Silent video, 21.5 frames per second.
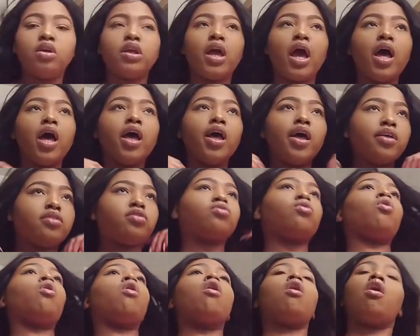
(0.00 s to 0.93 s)
yes
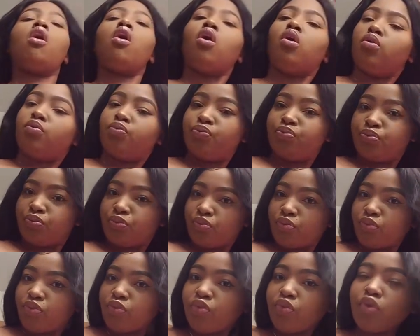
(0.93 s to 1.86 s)
girl,
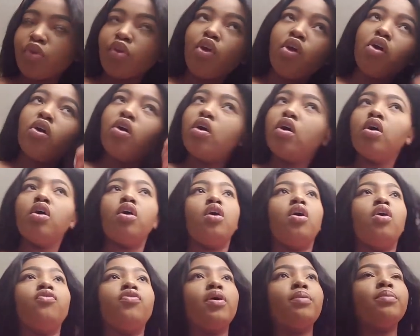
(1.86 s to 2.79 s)

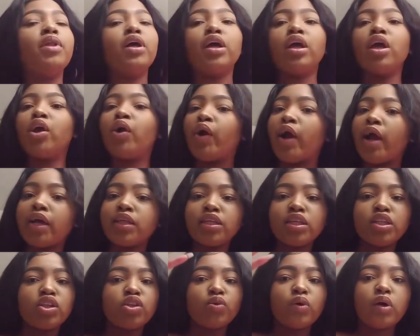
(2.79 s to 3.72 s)
from looking
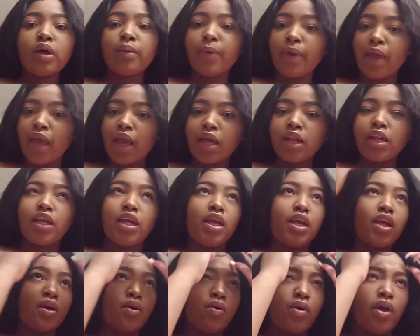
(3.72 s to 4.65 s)
crazy to a
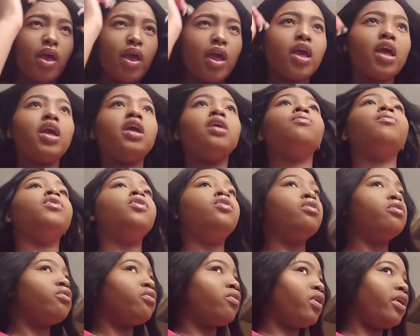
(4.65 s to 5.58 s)
baddie, okay? When
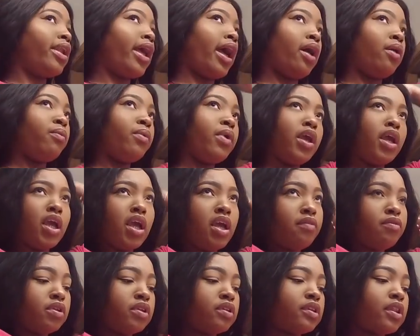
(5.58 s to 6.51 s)
you're doing that
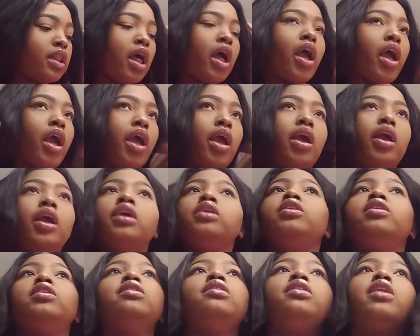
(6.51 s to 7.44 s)
weave, it's like
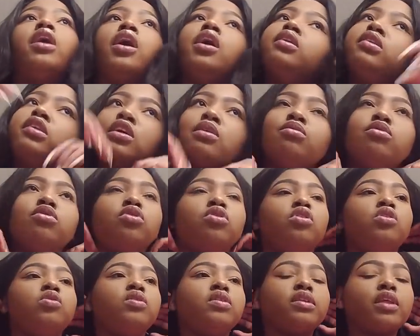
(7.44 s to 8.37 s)
it just does something
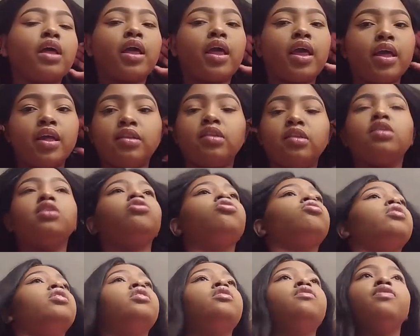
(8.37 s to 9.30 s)
to you. It's like an instant
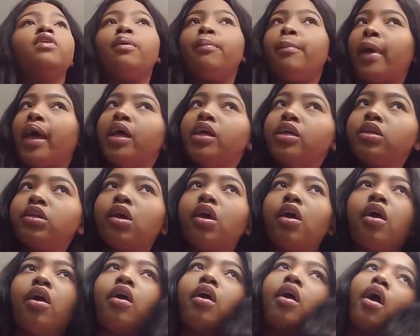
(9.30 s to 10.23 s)

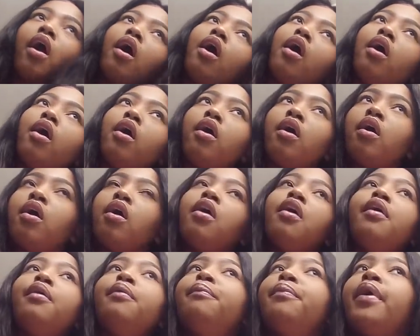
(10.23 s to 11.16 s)
transformation.
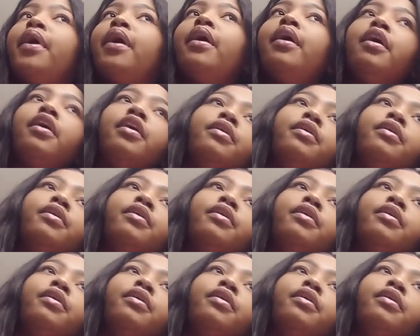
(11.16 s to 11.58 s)
But